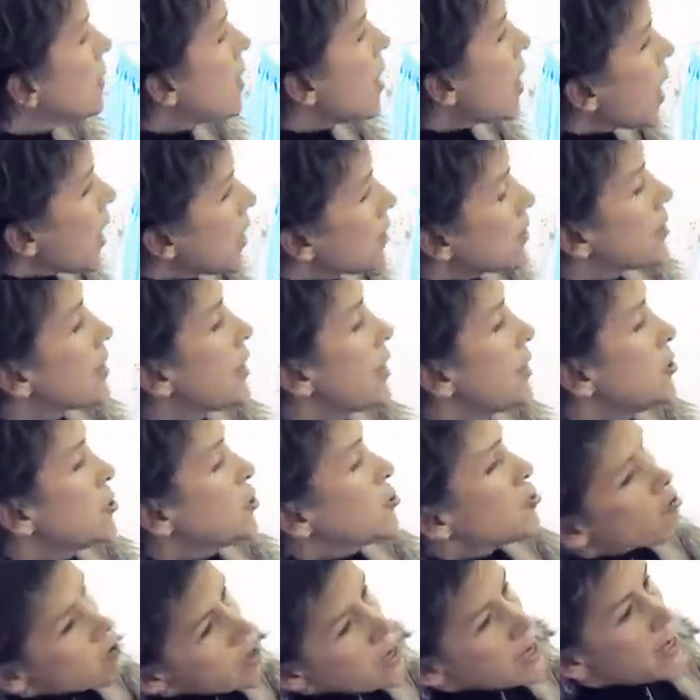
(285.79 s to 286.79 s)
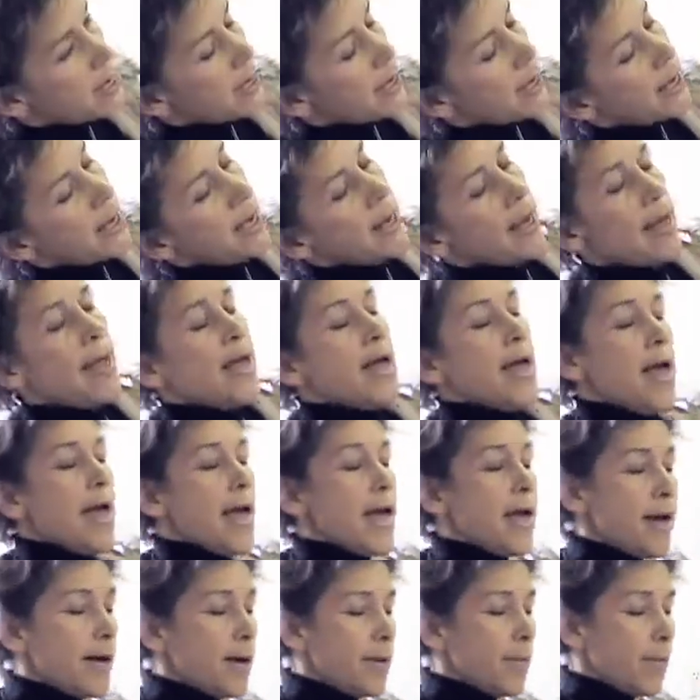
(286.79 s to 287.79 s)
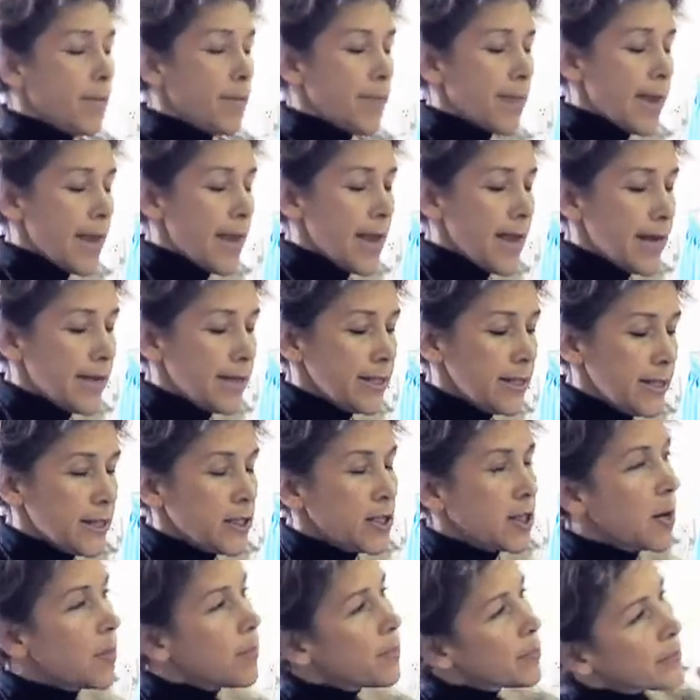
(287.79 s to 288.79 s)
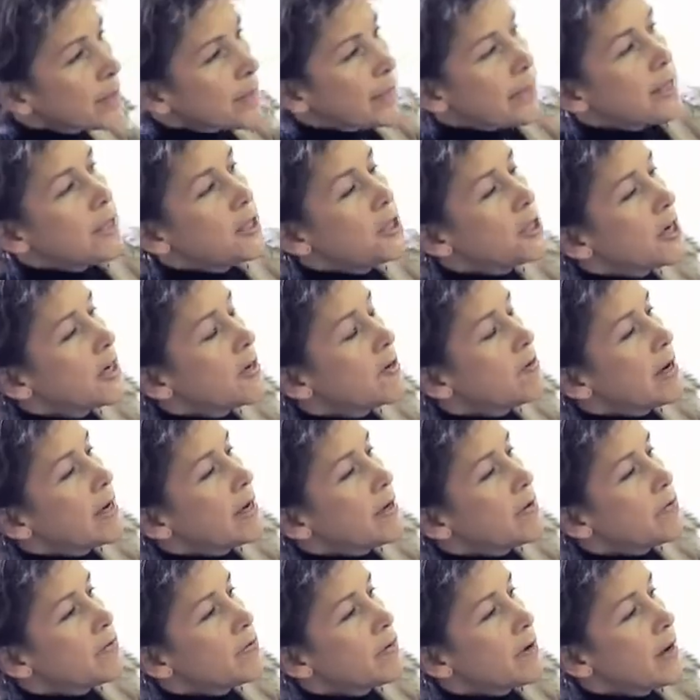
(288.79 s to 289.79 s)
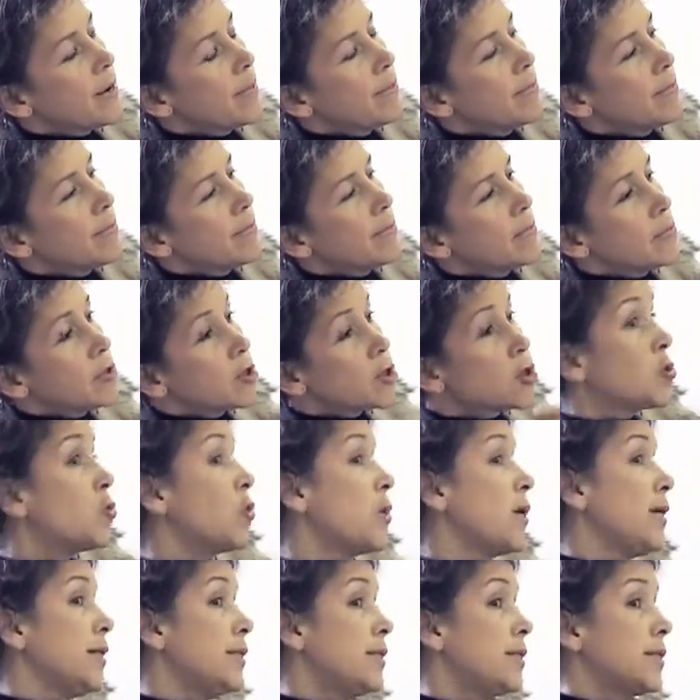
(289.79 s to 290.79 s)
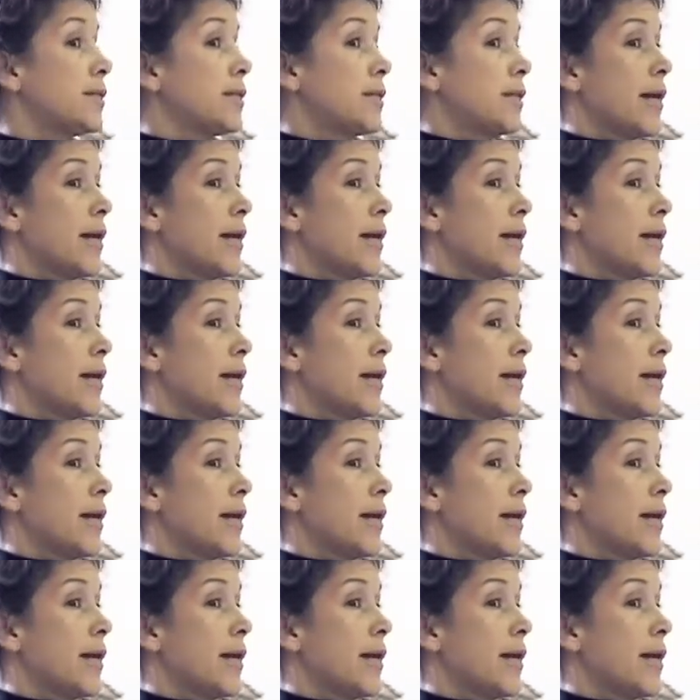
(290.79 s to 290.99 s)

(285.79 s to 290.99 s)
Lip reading: holiday tree. And it's completely generated from tweets